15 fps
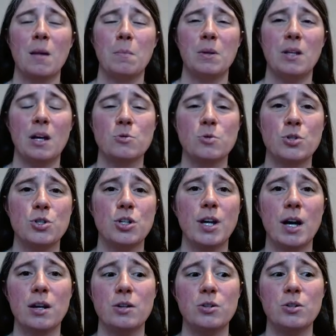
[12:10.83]
But that's what you
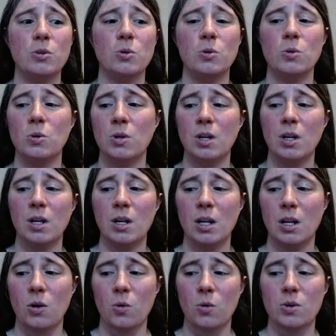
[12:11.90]
got to do
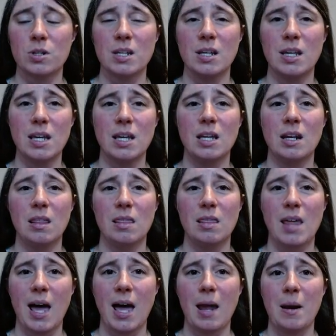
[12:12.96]
in order to get
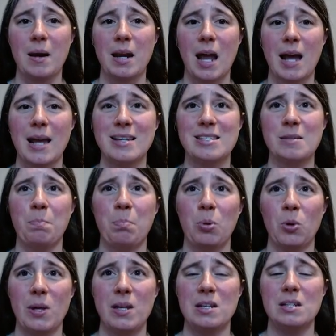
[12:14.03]
that nice
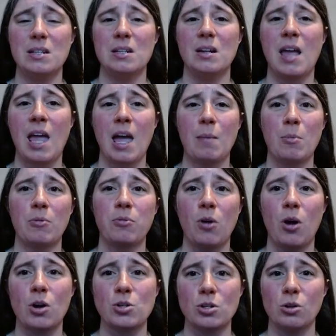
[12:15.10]
blended
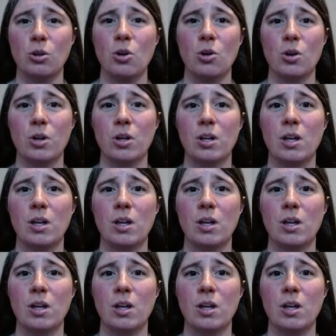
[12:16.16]
camouflage look